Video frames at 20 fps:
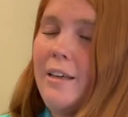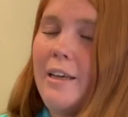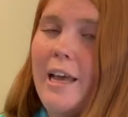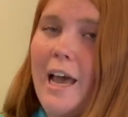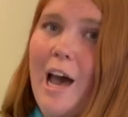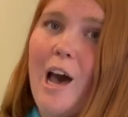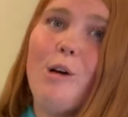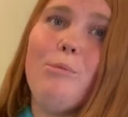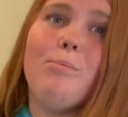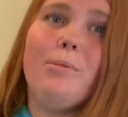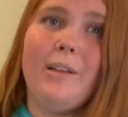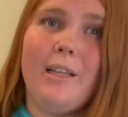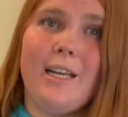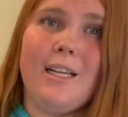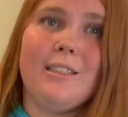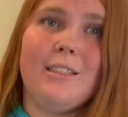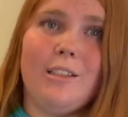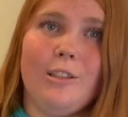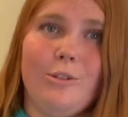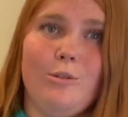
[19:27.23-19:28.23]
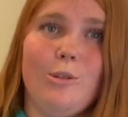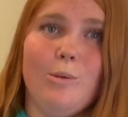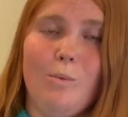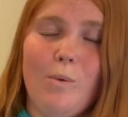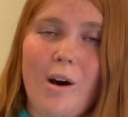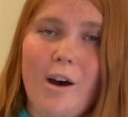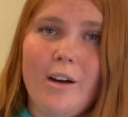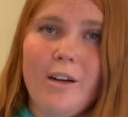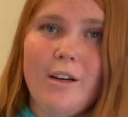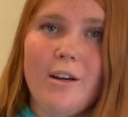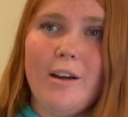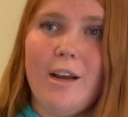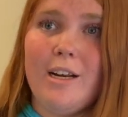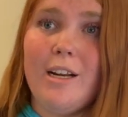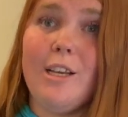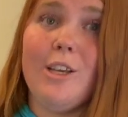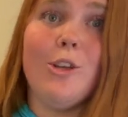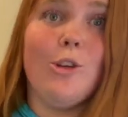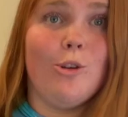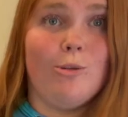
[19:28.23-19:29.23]
how plants lose water in
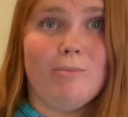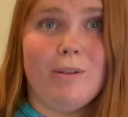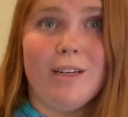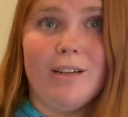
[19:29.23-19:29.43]
a humid